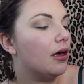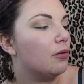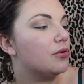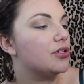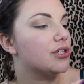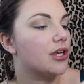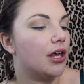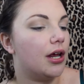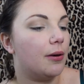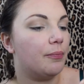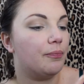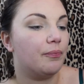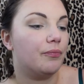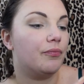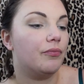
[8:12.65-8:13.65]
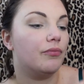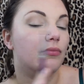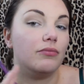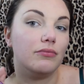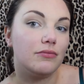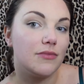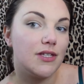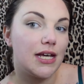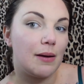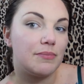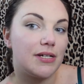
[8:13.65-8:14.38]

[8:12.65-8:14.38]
We're just going to tap